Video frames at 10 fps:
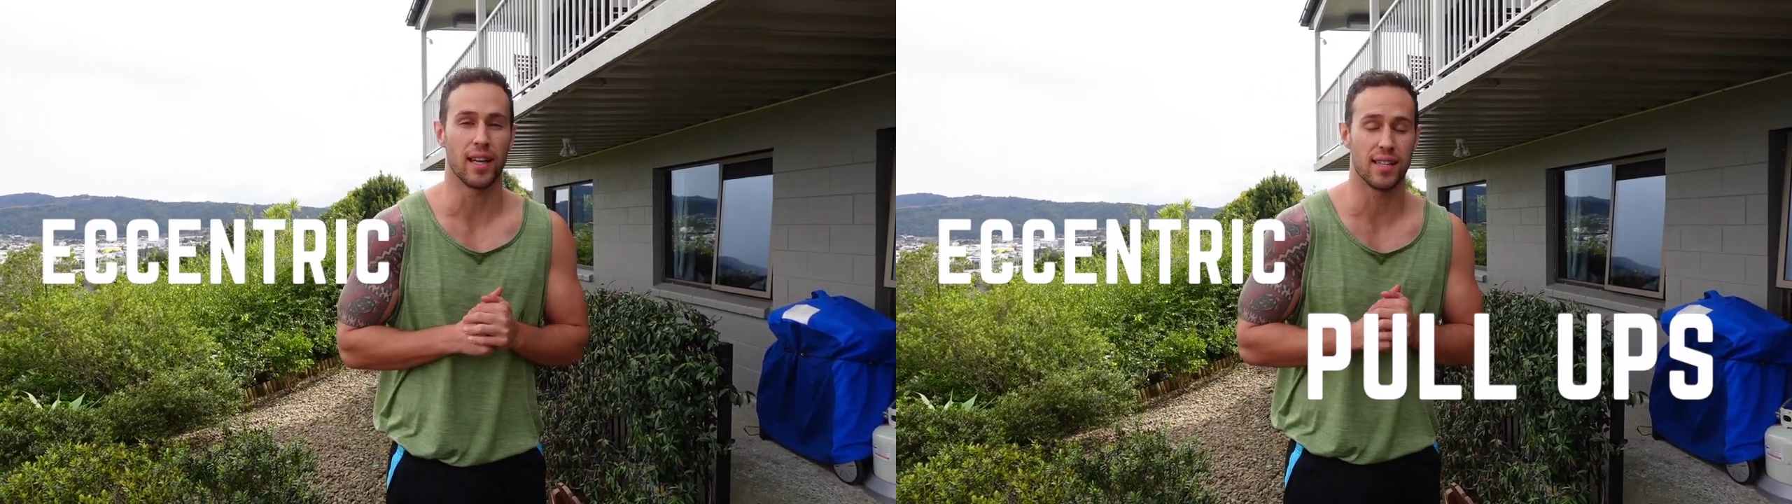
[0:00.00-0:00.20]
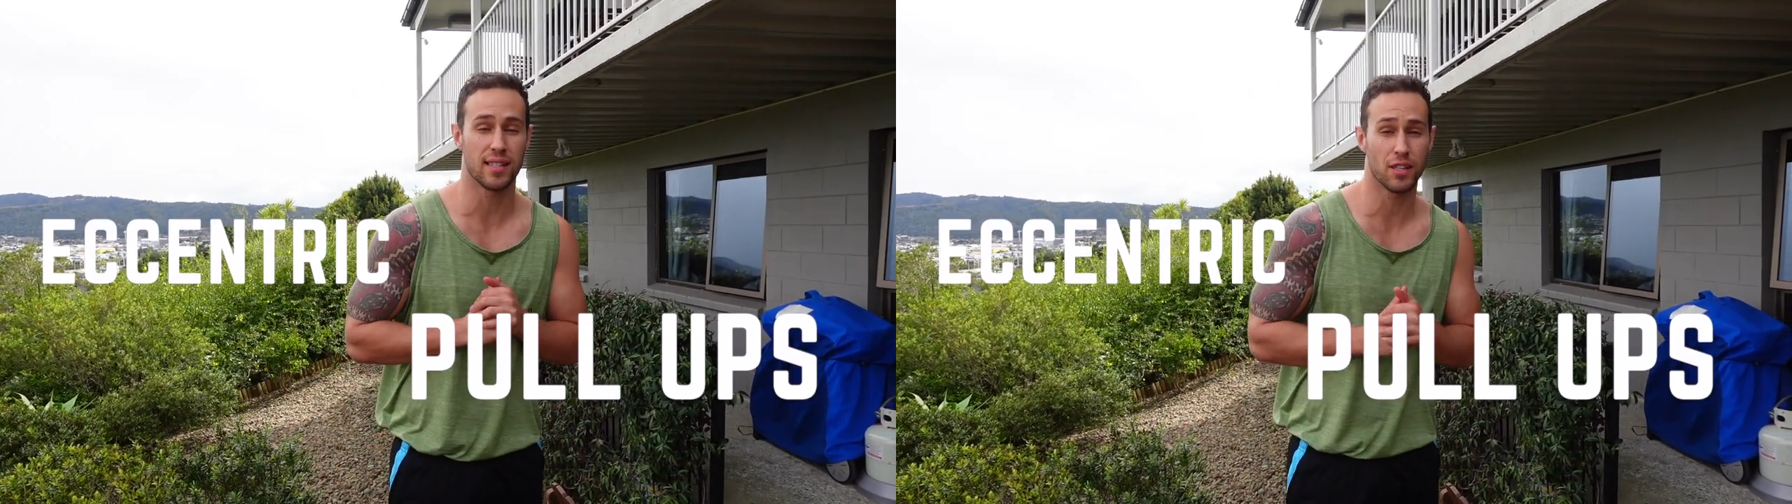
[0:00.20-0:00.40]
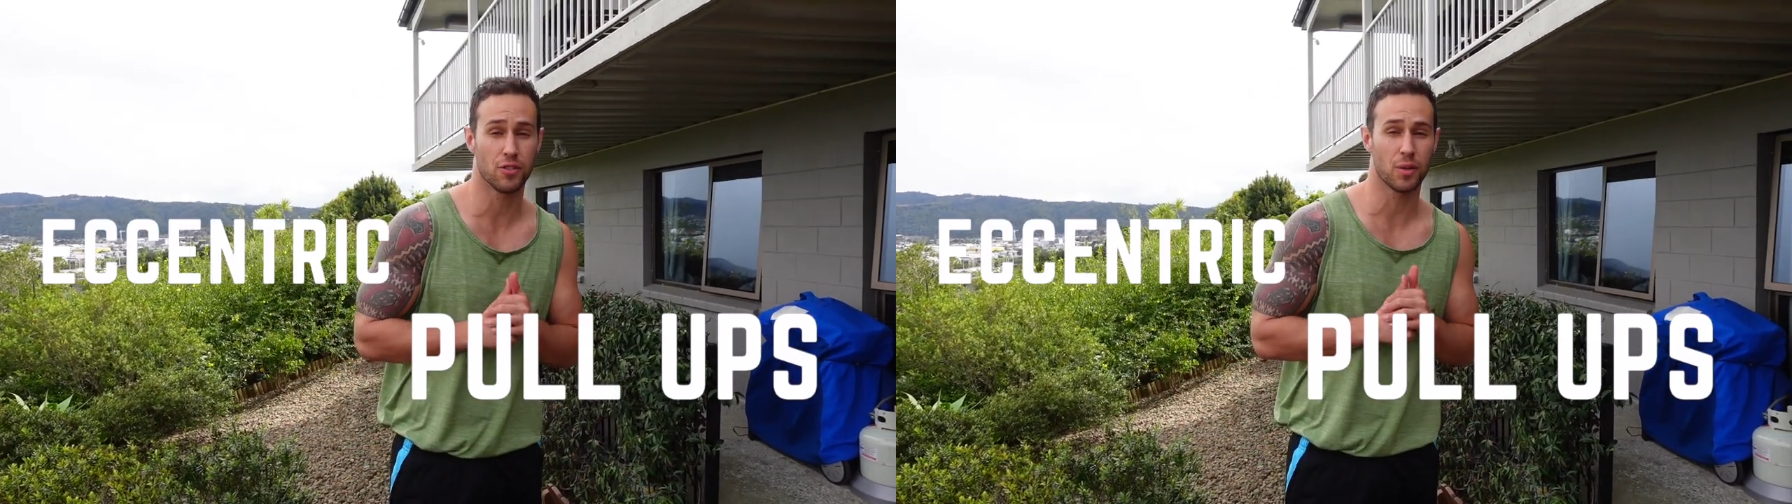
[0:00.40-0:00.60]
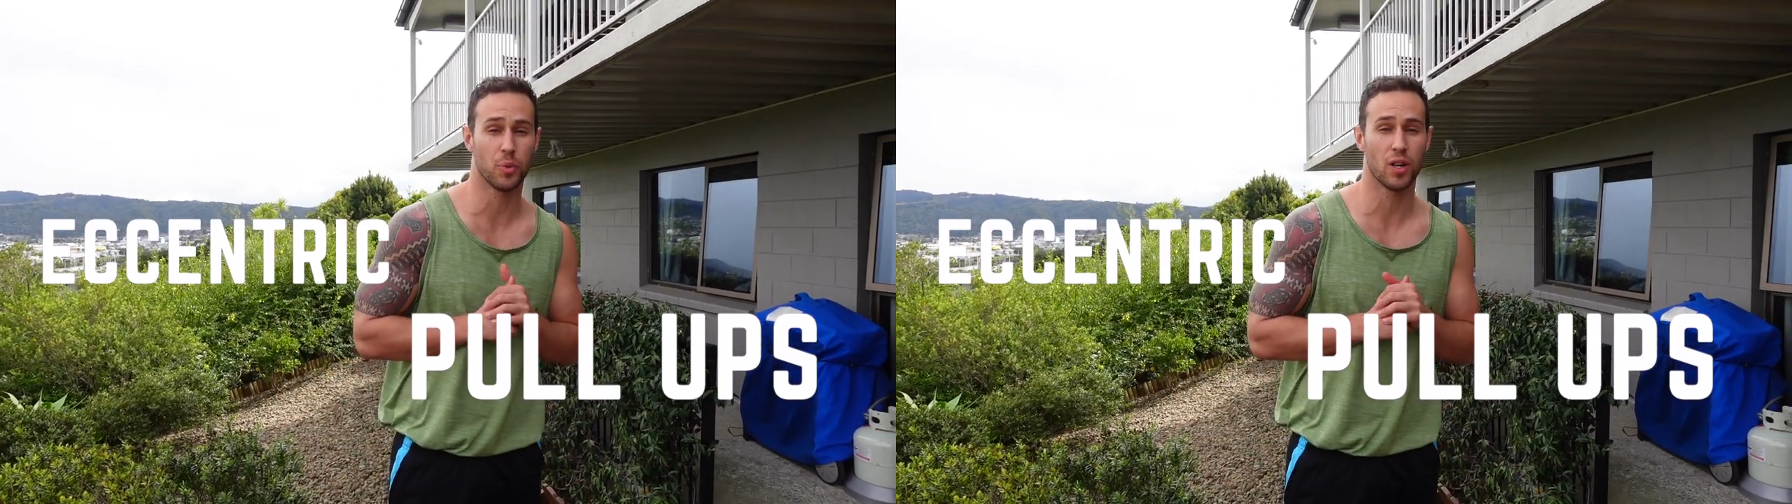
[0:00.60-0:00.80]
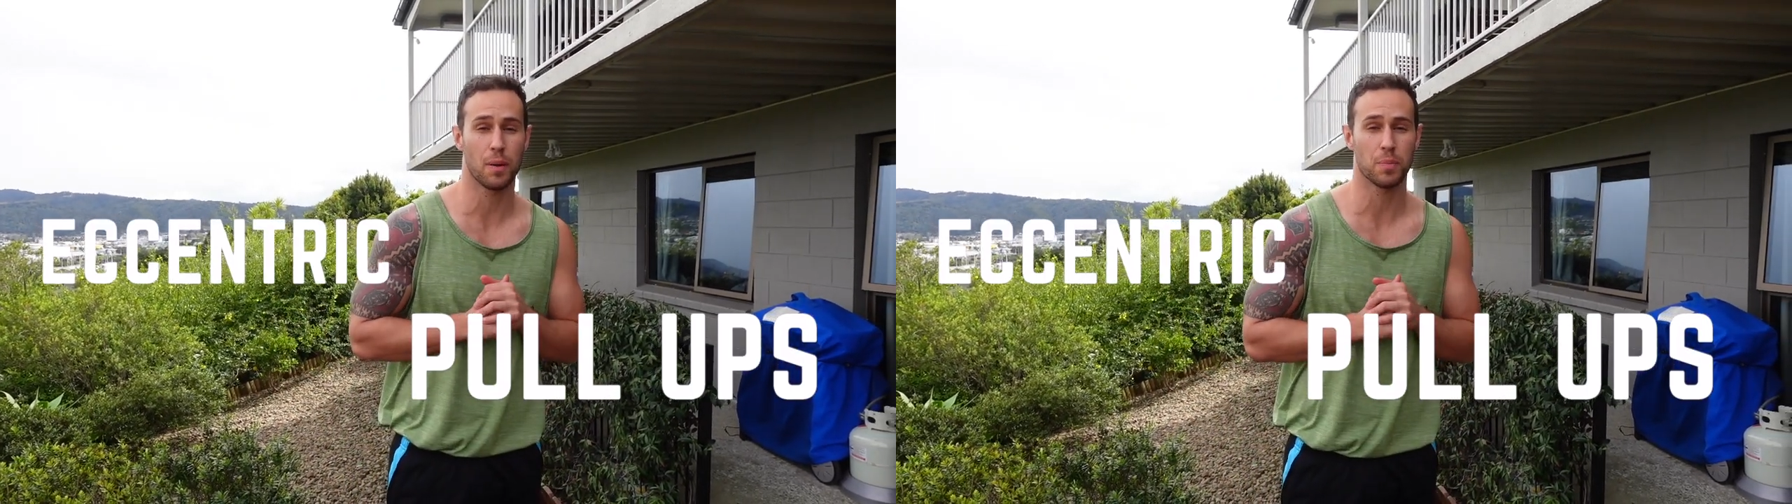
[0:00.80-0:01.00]
eccentric
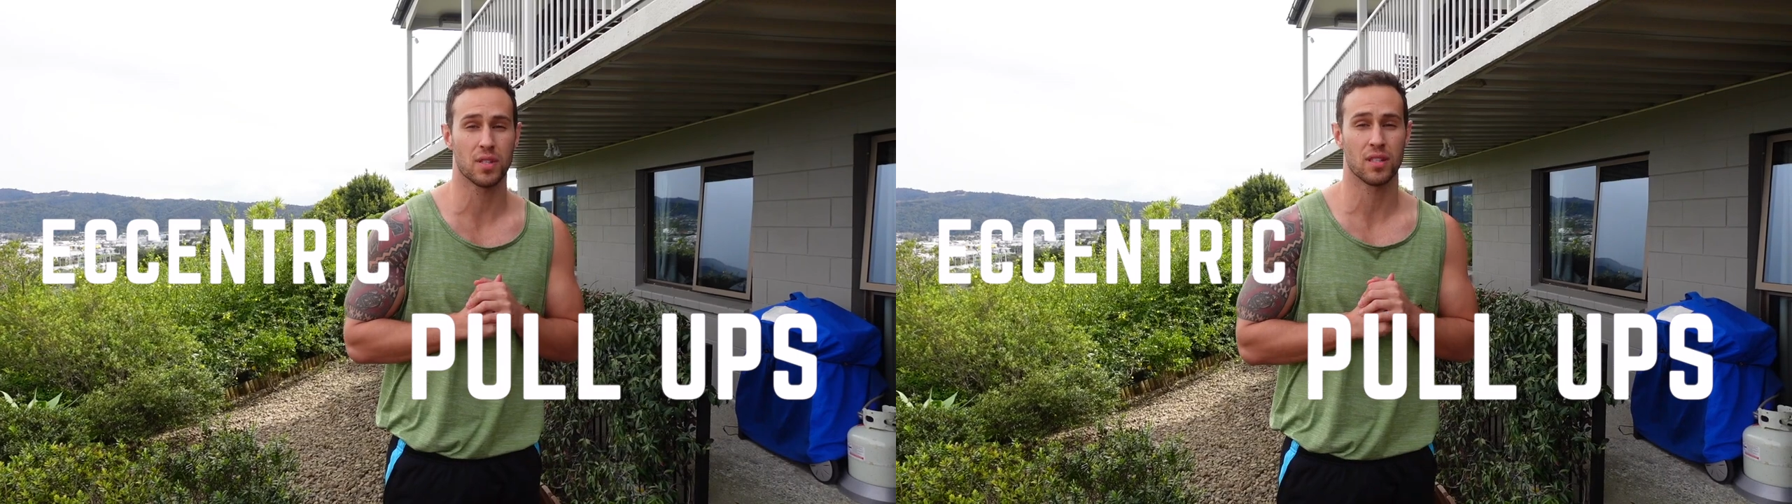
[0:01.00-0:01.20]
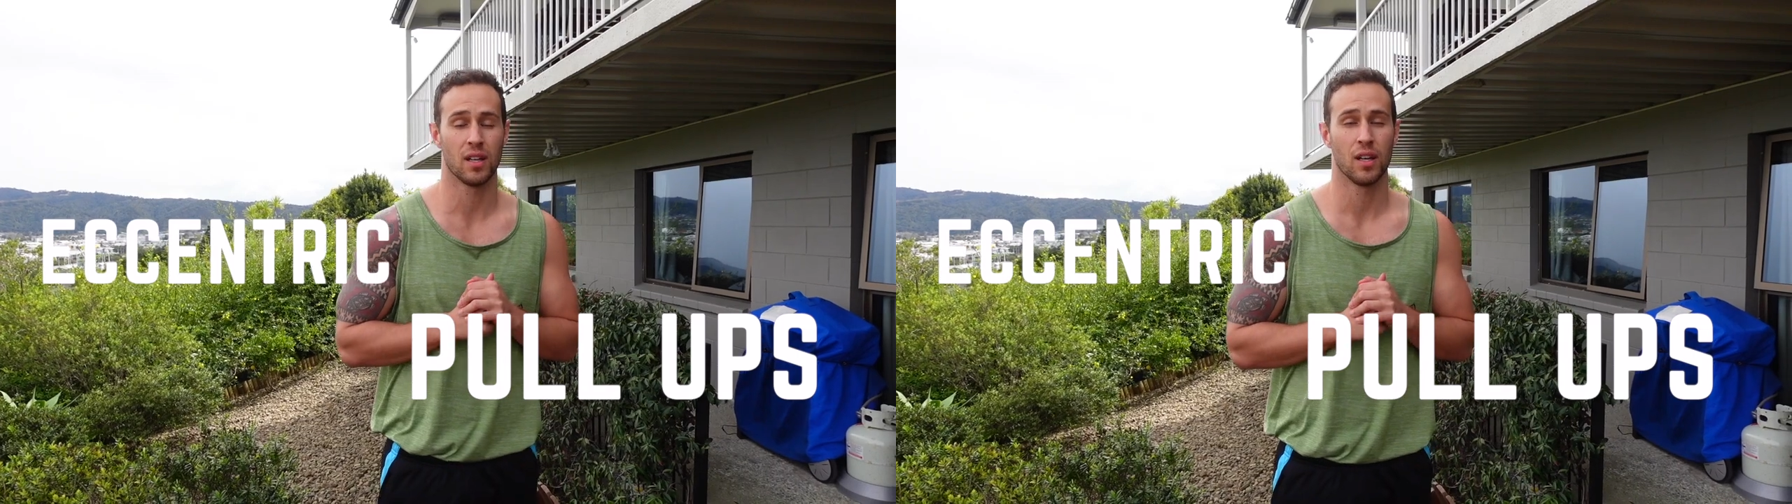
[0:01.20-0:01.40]
pull-ups,